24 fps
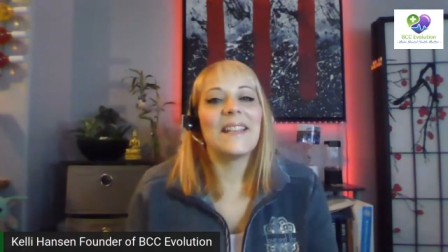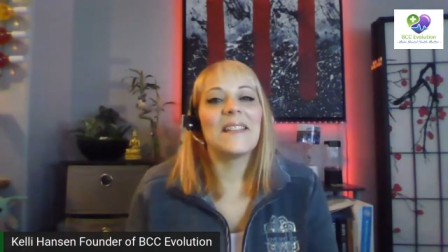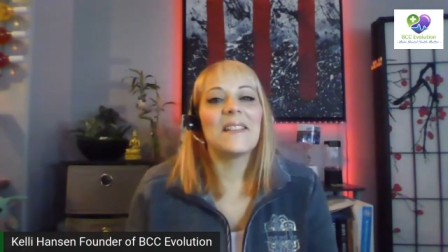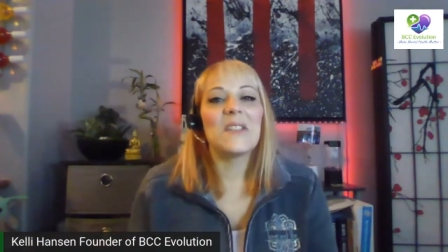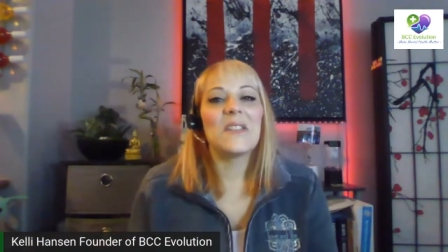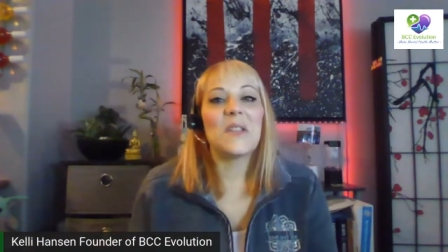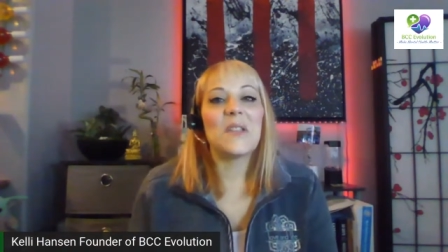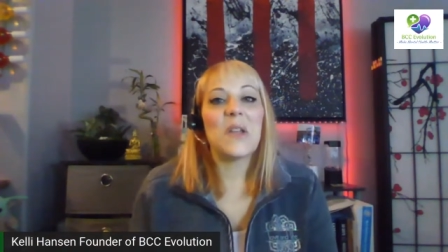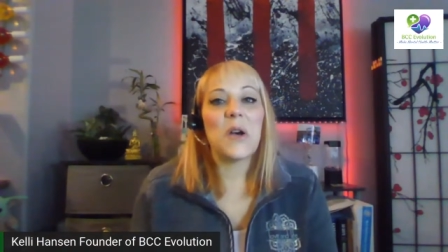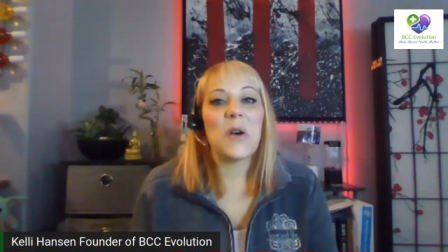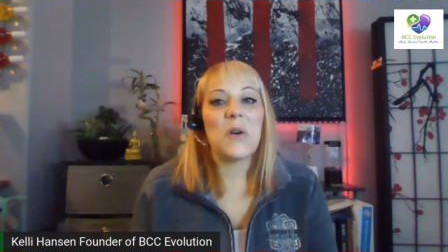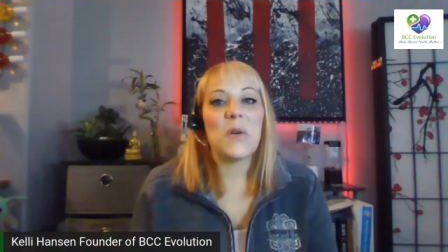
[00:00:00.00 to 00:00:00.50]

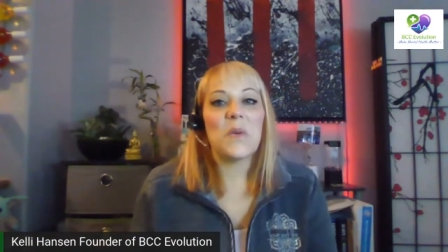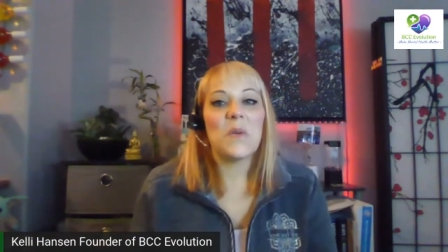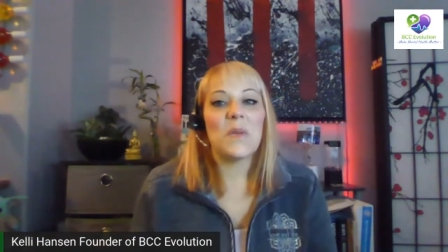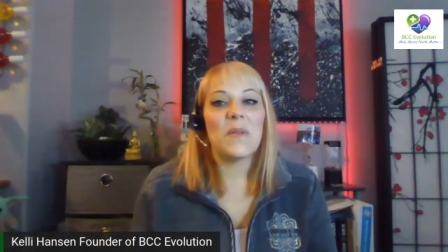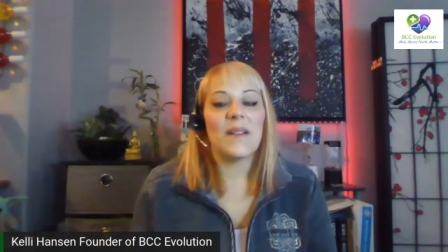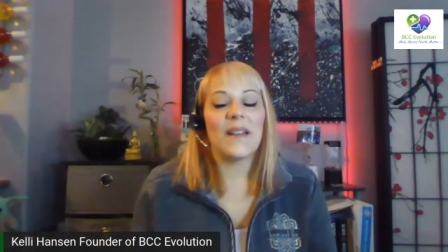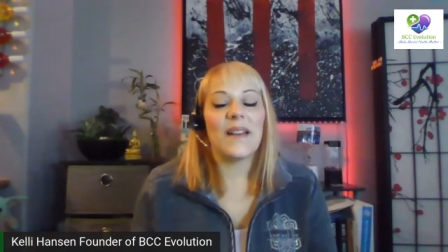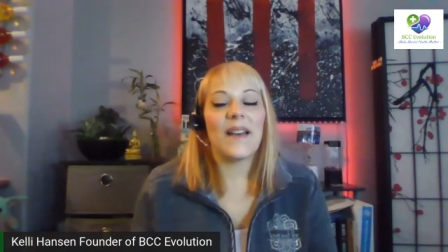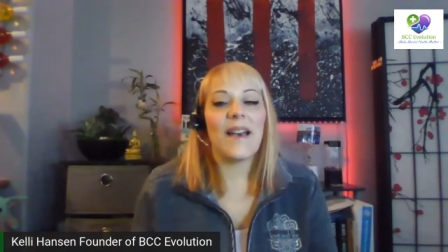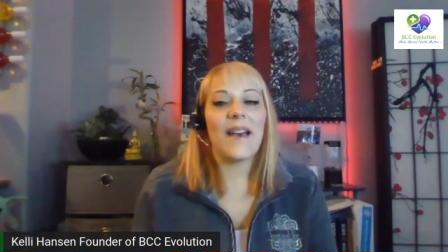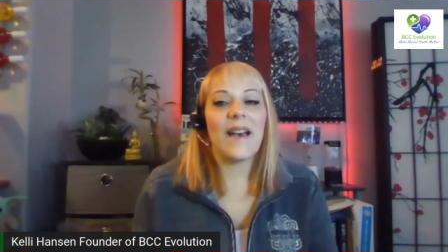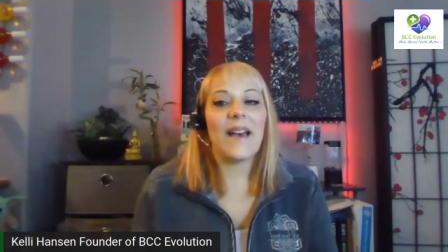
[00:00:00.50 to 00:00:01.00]
So,
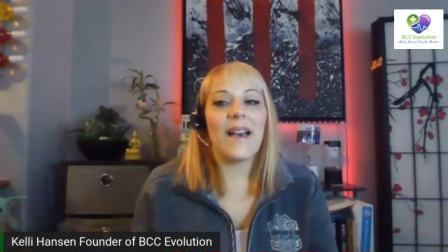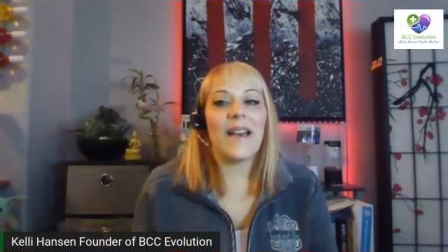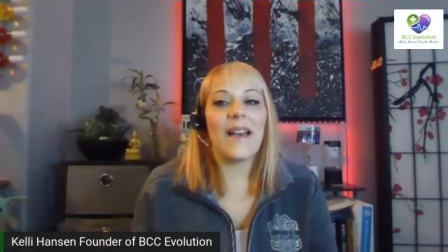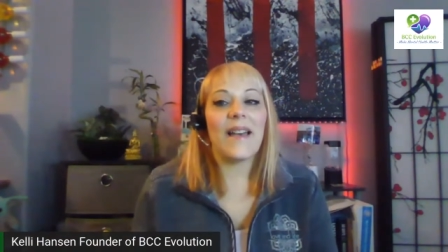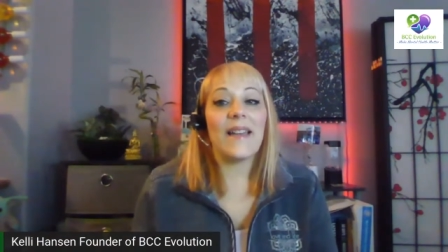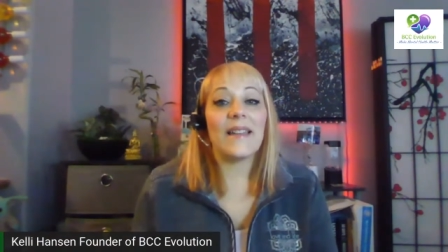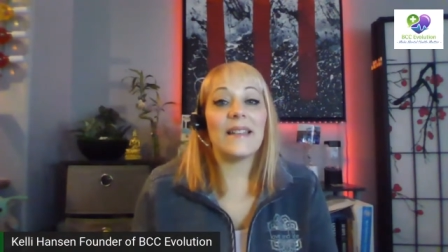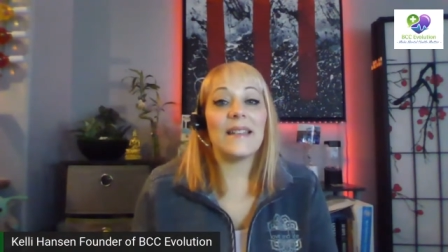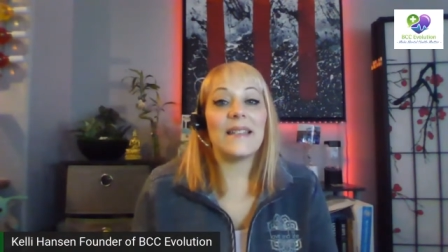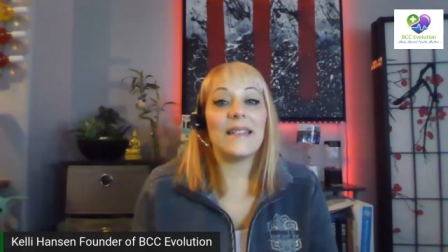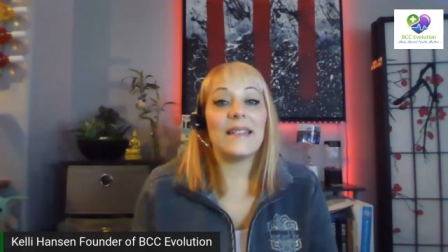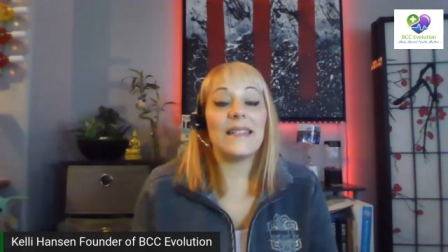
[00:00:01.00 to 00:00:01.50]

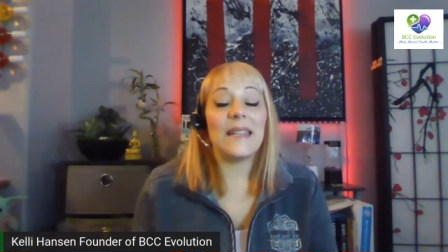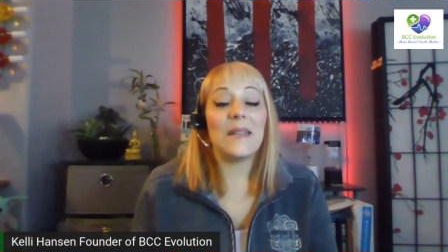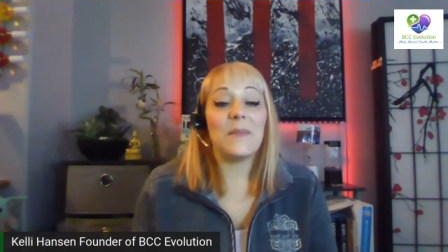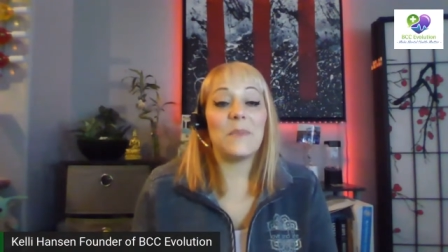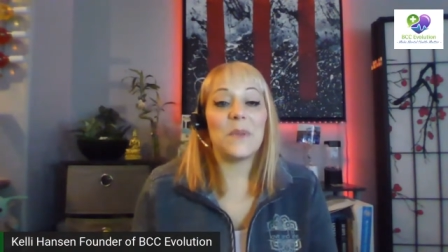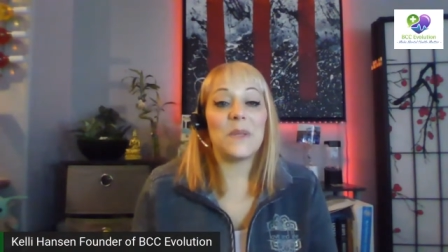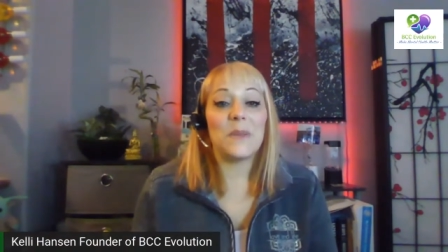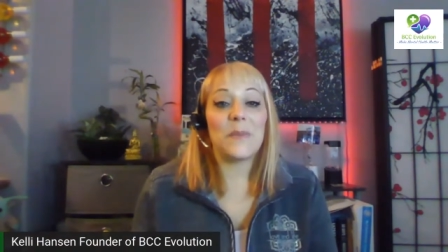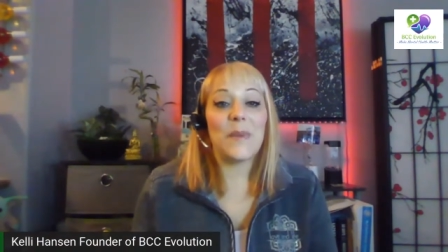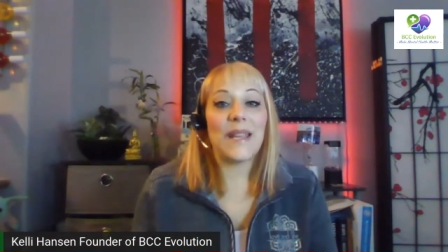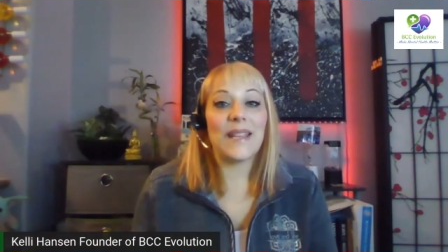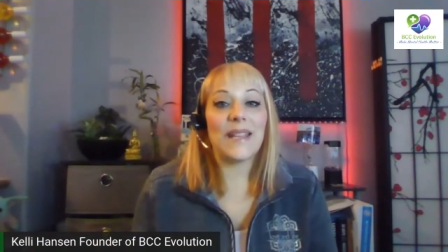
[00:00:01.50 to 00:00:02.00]
Deep
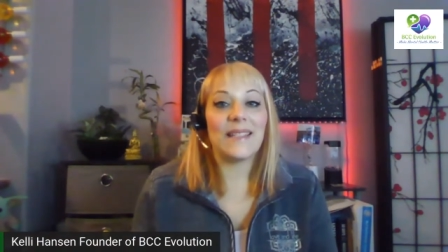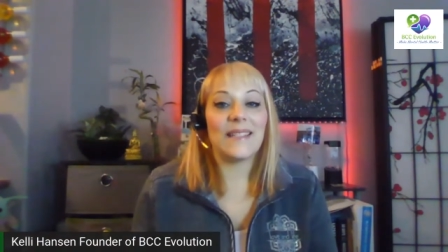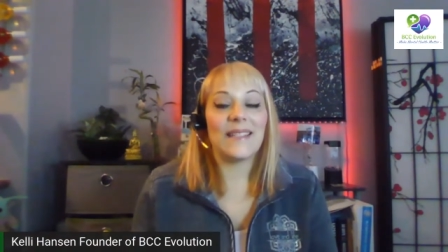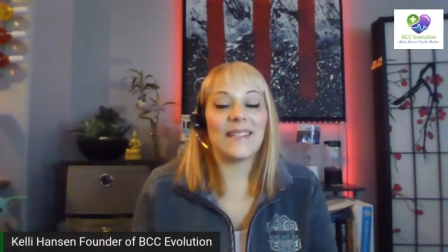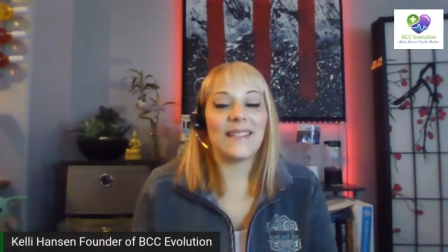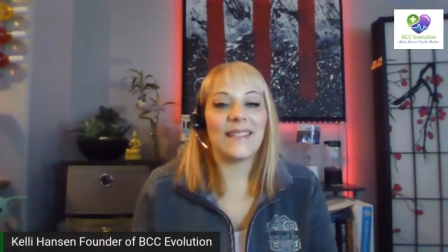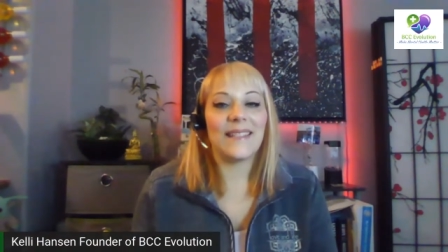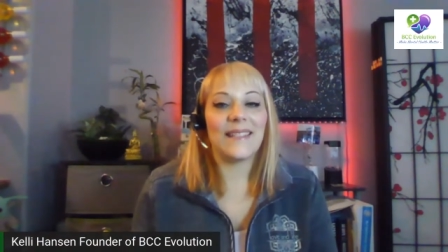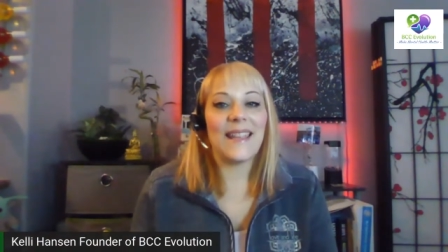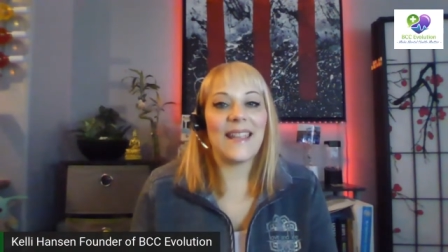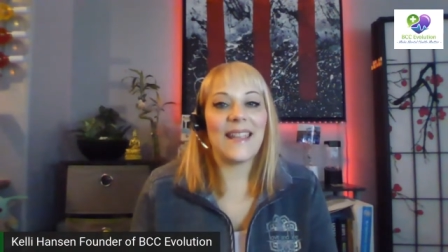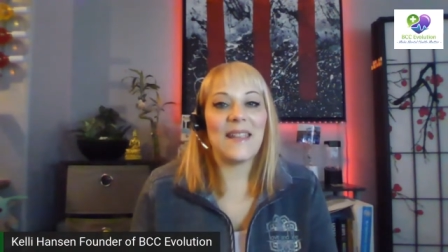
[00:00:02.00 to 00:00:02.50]

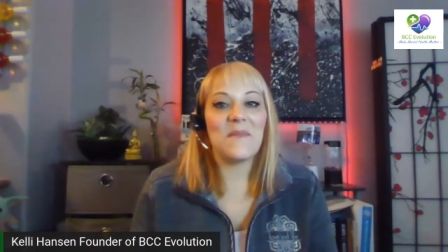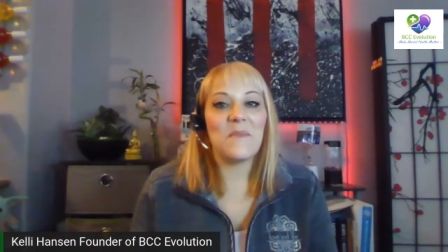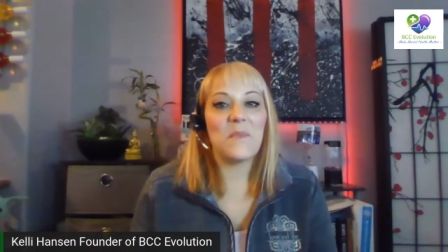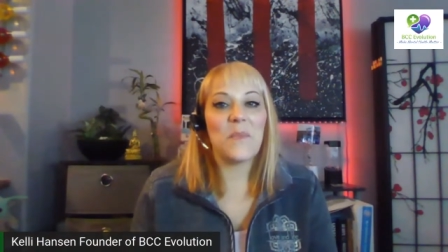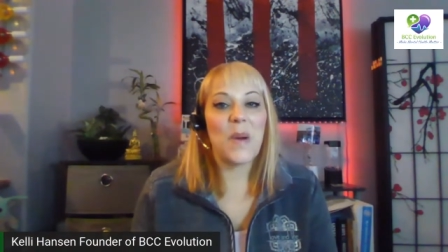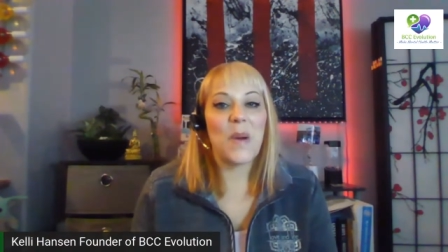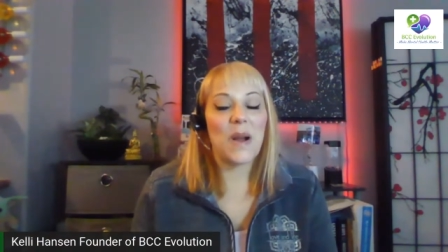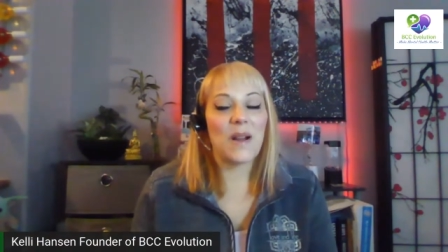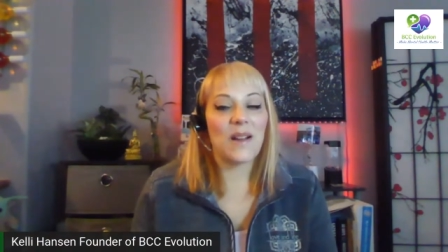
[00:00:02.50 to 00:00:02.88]
Space in